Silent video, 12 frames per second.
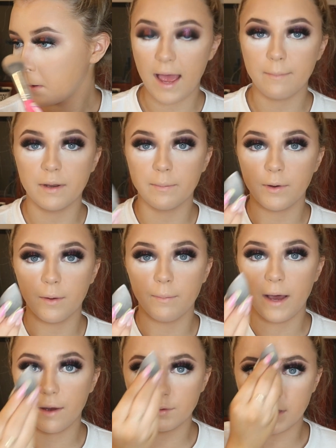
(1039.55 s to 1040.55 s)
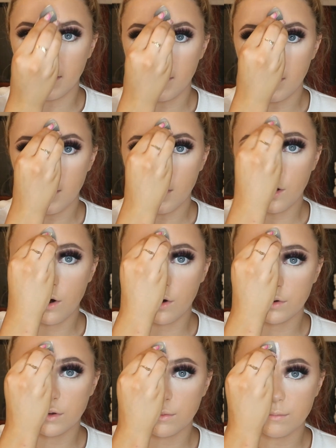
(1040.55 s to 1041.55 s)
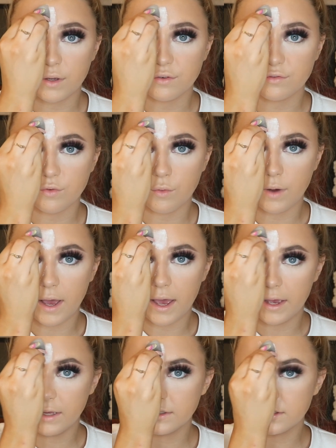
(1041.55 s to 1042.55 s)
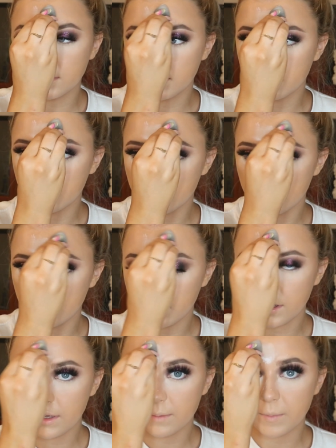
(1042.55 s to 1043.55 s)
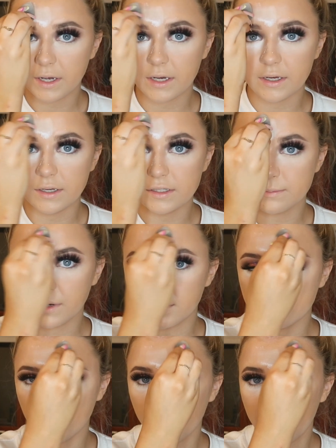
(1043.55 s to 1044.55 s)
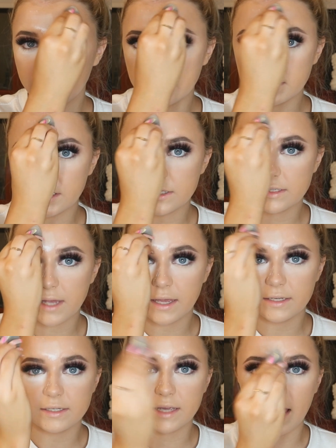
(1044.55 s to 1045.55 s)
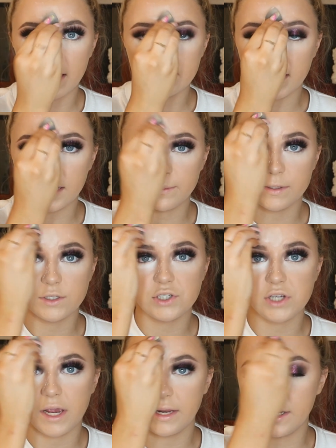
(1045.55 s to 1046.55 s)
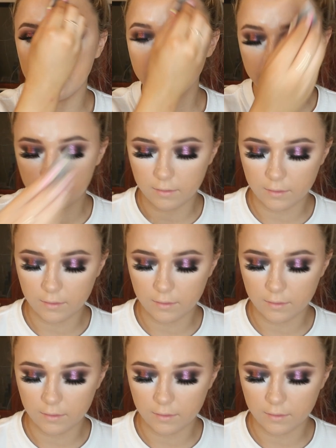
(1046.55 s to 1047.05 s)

I'm gonna put powder on my forehead because my forehead does tend to get a tiny bit shiny.